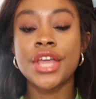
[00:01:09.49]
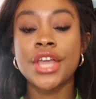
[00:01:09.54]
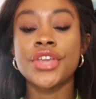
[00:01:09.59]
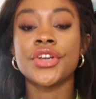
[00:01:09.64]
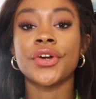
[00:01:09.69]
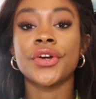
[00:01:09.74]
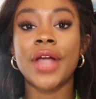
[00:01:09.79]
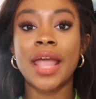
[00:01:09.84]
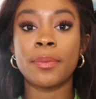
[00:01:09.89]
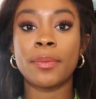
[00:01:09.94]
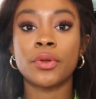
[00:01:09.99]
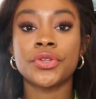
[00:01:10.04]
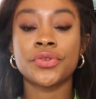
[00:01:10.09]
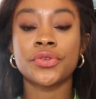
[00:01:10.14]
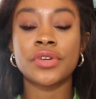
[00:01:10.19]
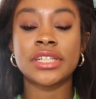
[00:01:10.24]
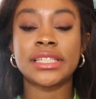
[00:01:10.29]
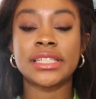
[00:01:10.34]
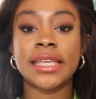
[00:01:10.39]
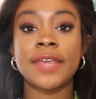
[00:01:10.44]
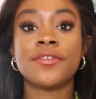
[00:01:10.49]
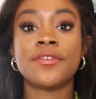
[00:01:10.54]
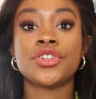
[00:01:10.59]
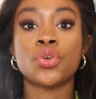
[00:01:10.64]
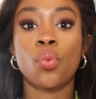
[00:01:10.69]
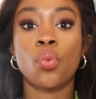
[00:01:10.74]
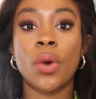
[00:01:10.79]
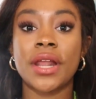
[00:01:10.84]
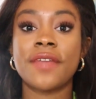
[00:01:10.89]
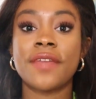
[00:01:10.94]
You're able to receive
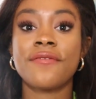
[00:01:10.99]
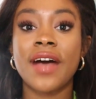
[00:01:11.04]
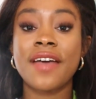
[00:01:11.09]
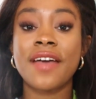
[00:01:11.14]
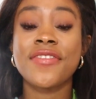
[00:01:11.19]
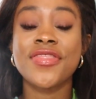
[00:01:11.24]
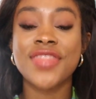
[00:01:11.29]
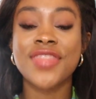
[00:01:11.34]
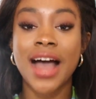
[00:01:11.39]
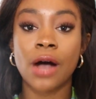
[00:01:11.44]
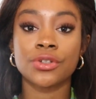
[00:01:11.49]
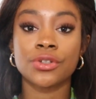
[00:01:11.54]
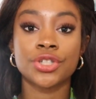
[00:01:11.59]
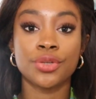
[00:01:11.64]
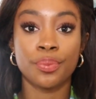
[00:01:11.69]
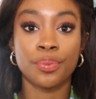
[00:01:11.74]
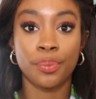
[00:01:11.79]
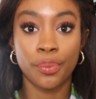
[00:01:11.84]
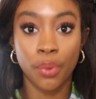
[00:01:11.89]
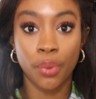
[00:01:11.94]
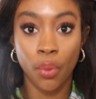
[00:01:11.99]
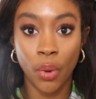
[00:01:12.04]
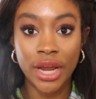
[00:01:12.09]
25,000